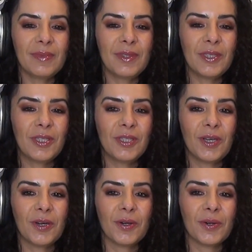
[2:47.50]

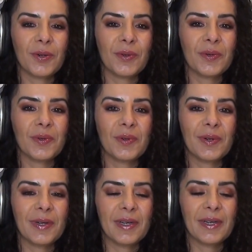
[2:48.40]
So
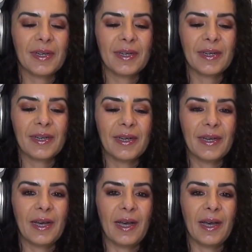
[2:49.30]

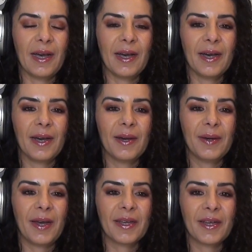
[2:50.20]

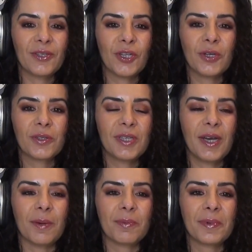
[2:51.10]
I got choked
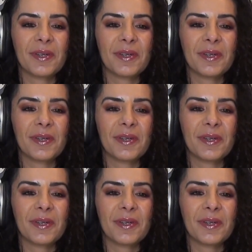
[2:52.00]
up.